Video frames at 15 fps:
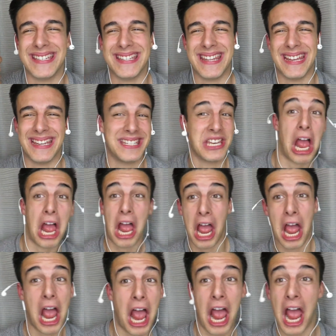is this?
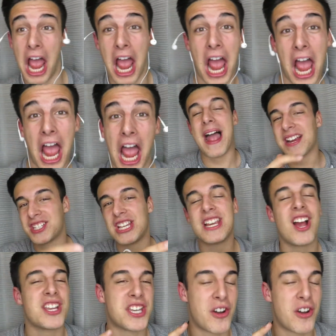But actually, guys,